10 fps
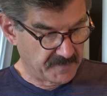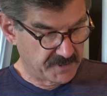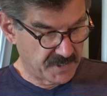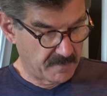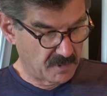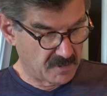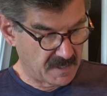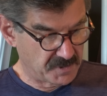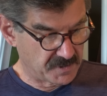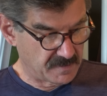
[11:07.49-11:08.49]
Same
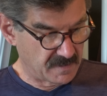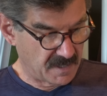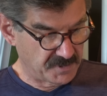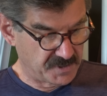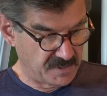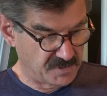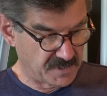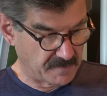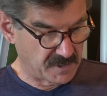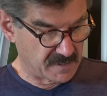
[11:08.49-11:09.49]
location, unseen
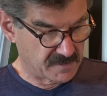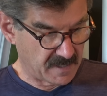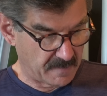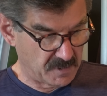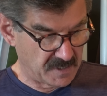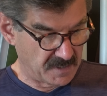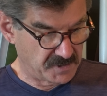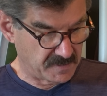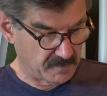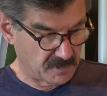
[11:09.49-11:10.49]
subject, time of day
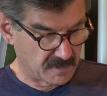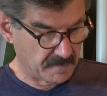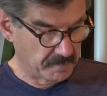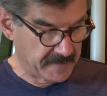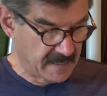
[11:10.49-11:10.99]
similar.